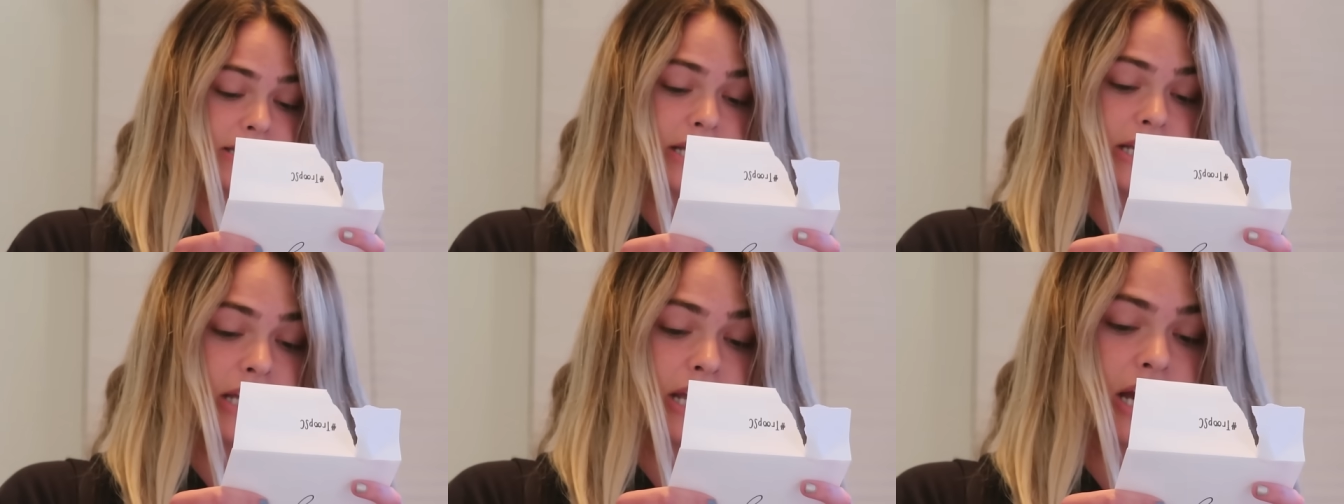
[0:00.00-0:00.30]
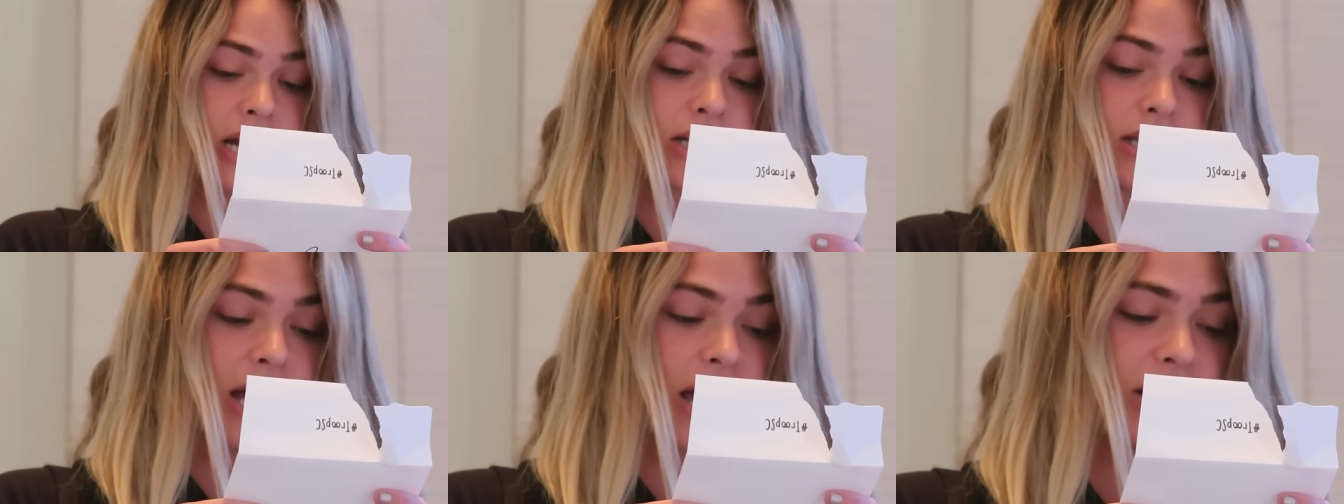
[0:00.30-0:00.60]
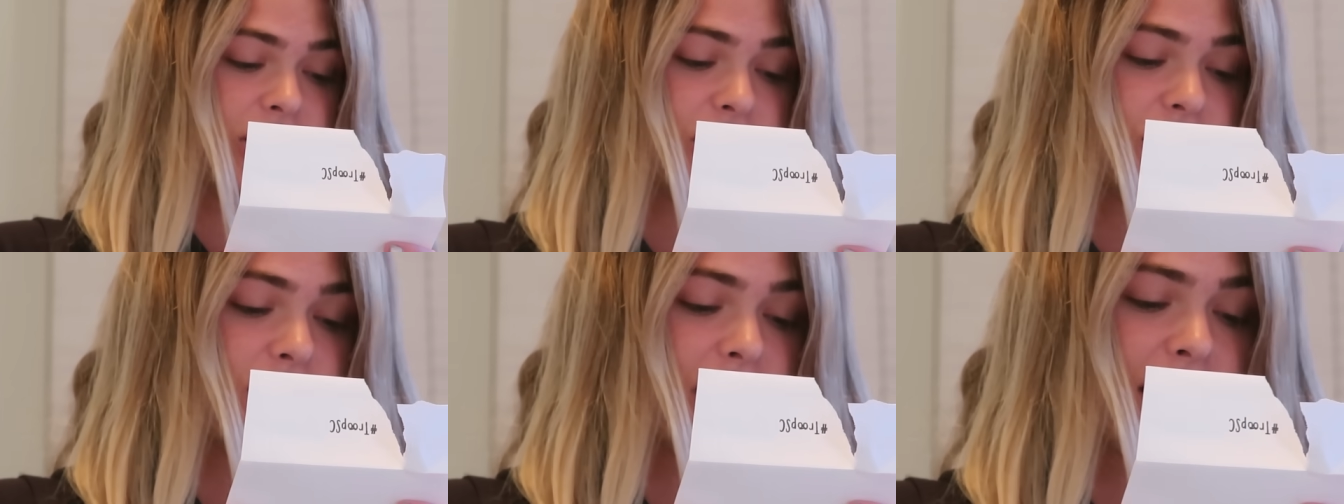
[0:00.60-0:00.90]
Skincare
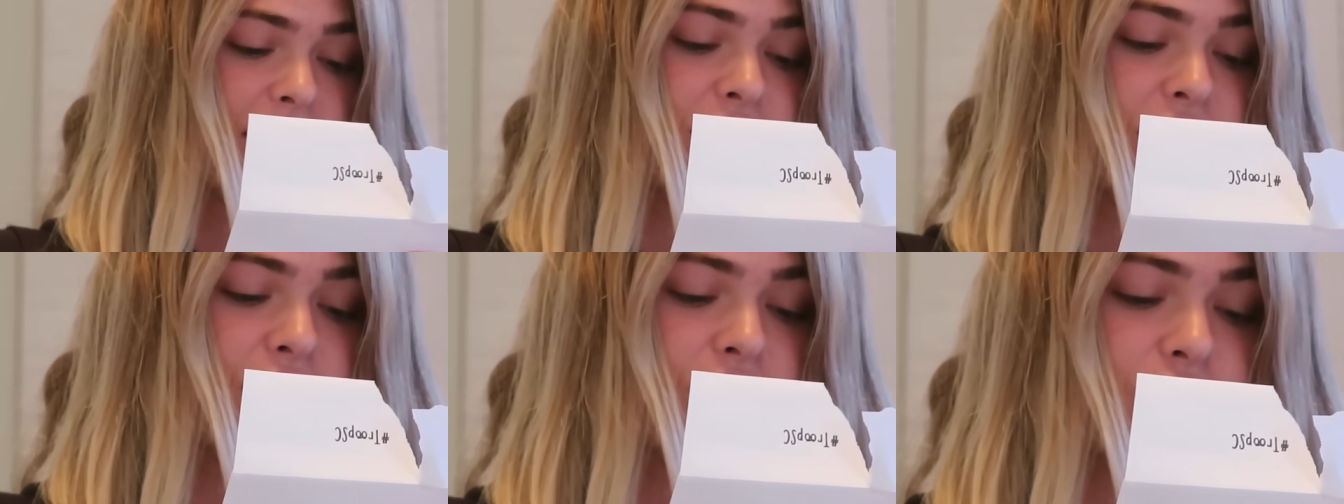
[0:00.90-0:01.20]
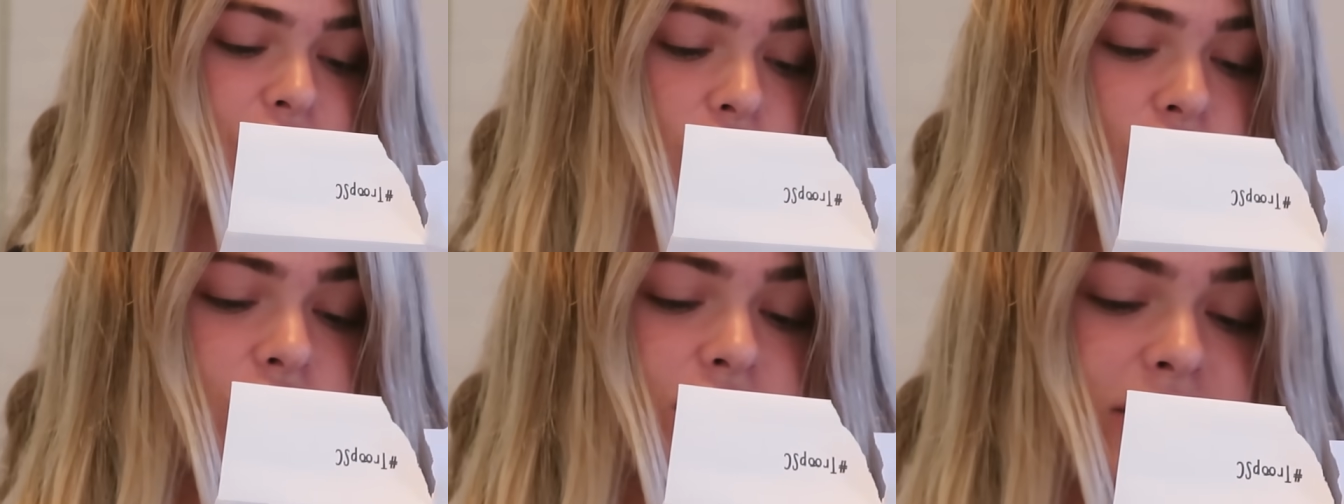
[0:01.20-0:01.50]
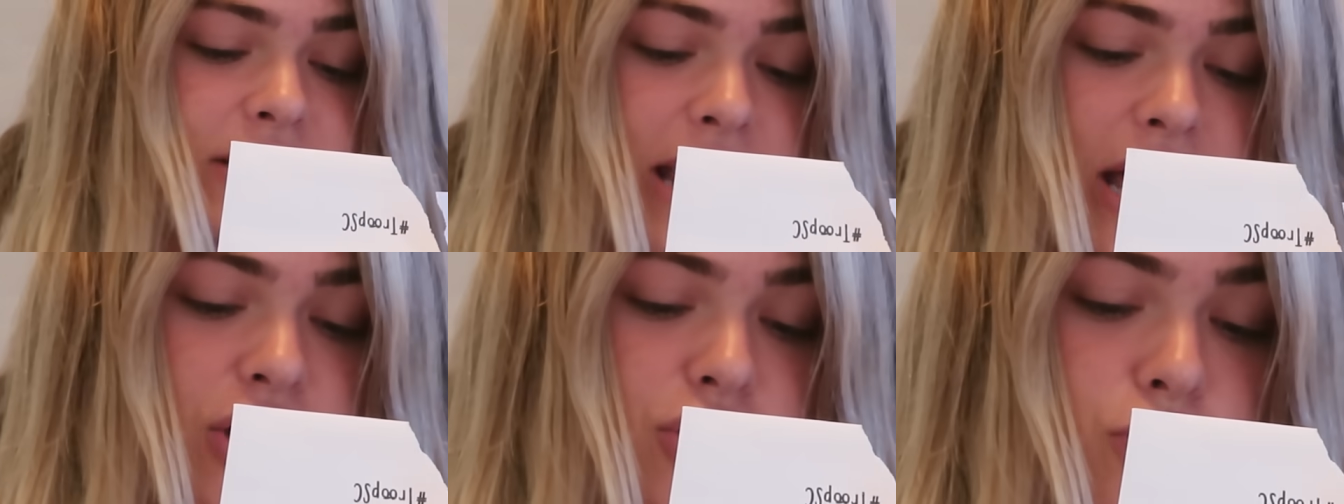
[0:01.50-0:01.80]
line. You have a full
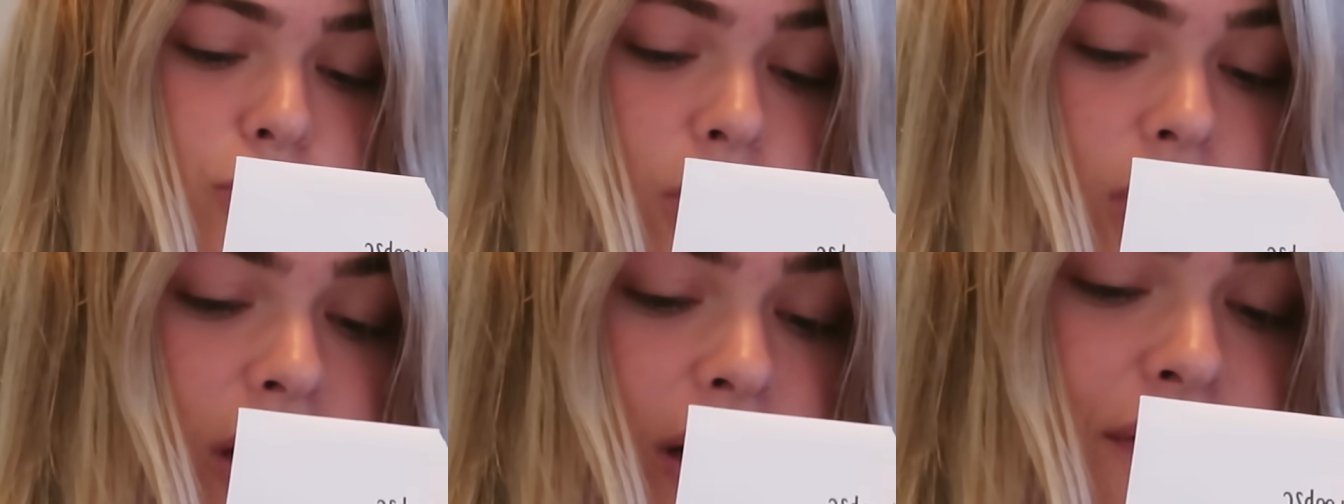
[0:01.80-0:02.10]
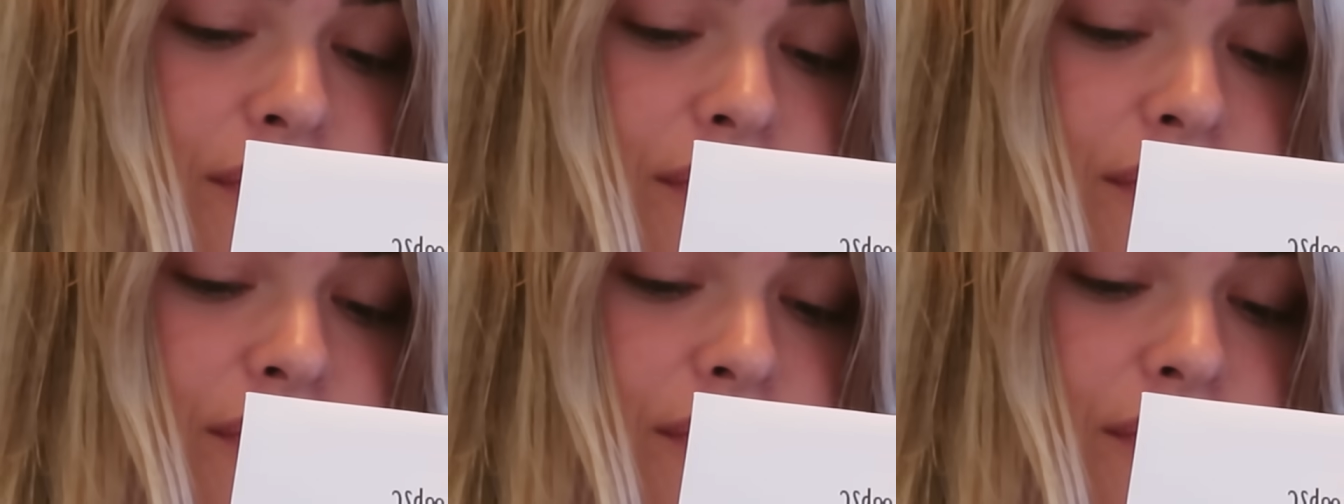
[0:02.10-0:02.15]
schedule